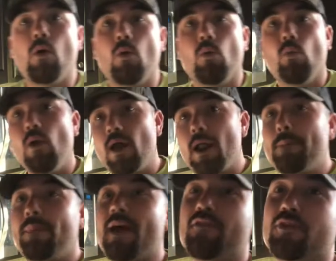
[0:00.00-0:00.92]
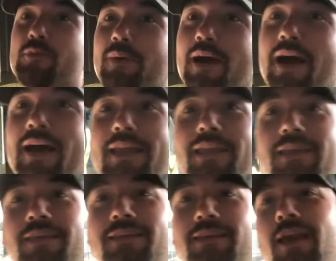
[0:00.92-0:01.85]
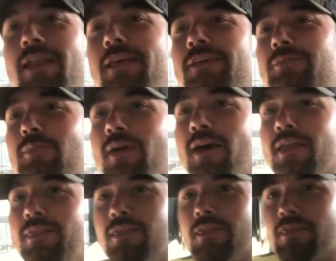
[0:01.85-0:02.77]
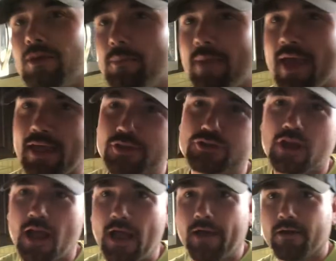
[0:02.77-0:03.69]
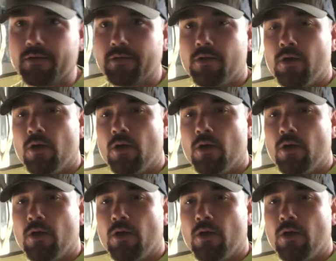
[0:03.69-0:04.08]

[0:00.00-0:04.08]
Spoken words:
What up, everybody? Kenny Smith, the man-child.